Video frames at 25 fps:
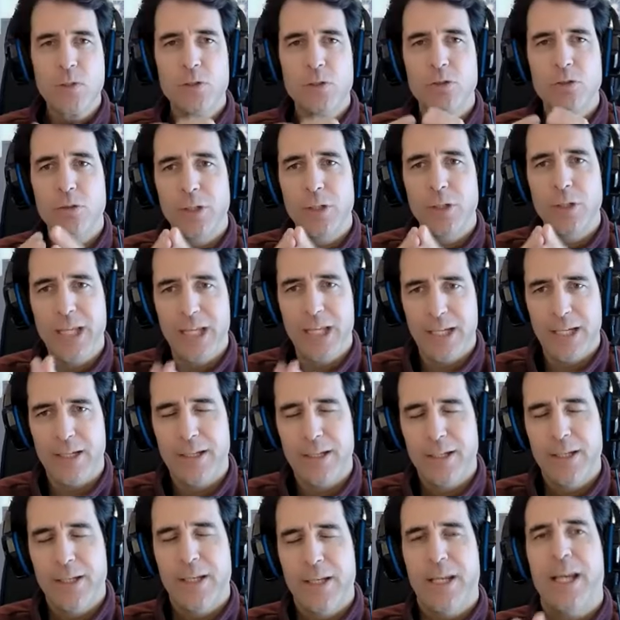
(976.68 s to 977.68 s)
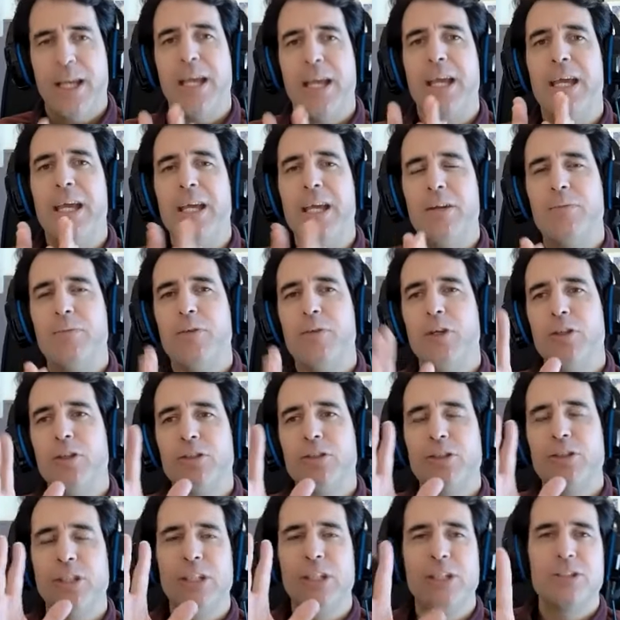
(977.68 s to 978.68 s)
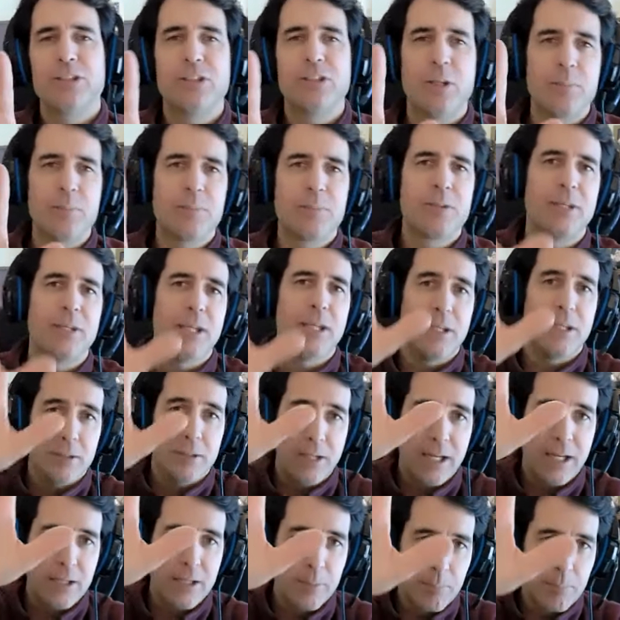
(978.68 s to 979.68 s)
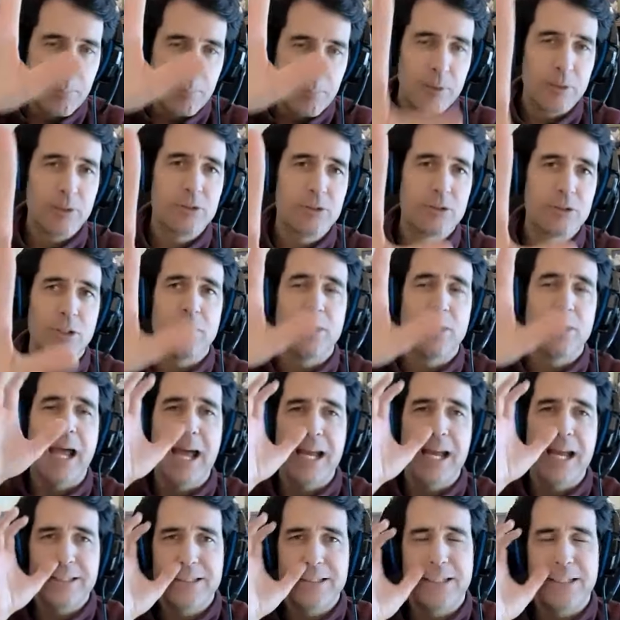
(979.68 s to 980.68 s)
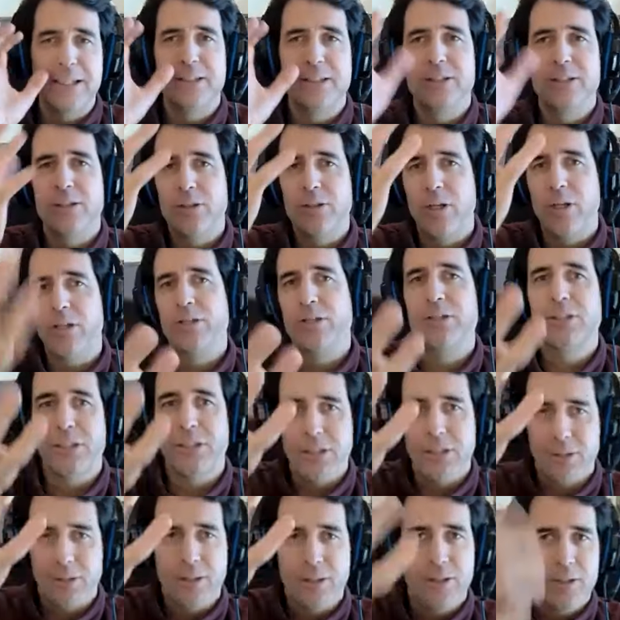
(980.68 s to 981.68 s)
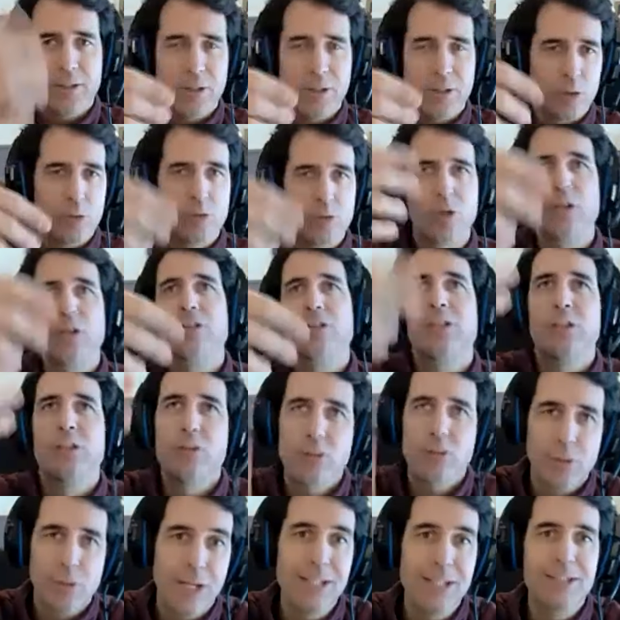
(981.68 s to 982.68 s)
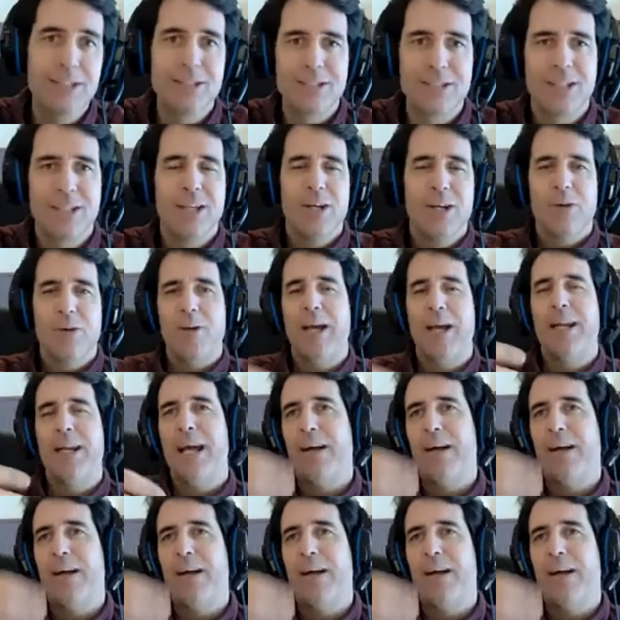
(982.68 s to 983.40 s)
So again, if you're seeing something like a person acting as a toxic, you know, toxic traits, right?